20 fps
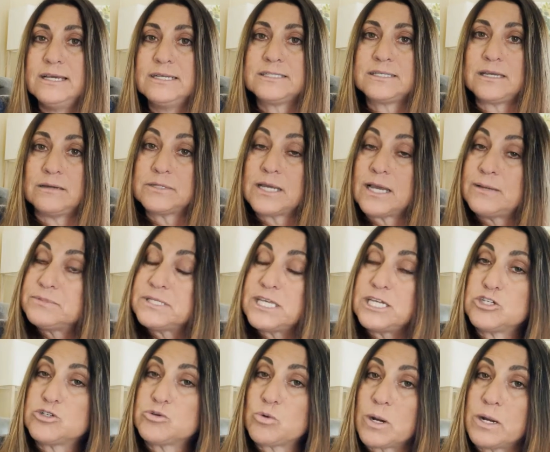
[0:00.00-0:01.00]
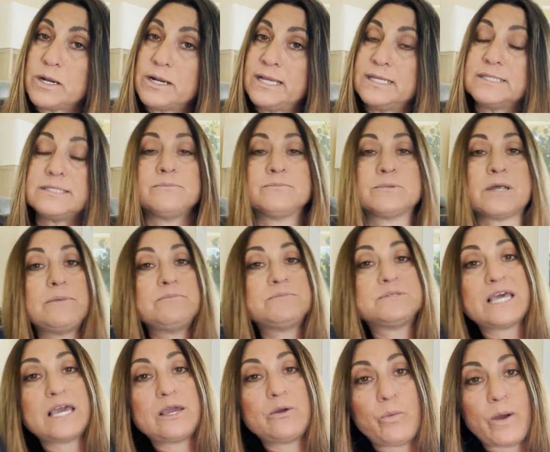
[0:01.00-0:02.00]
Sometimes they shorten it, sometimes
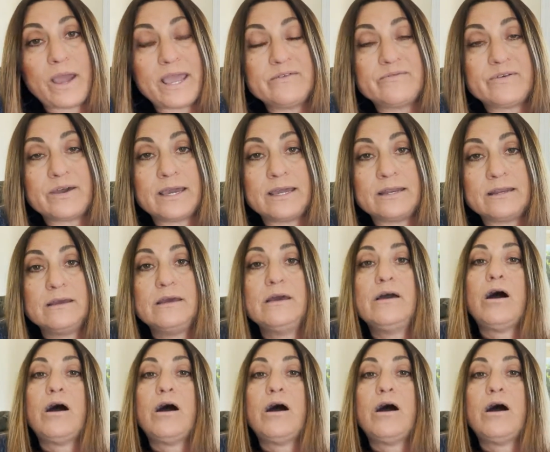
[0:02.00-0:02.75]
they waive it.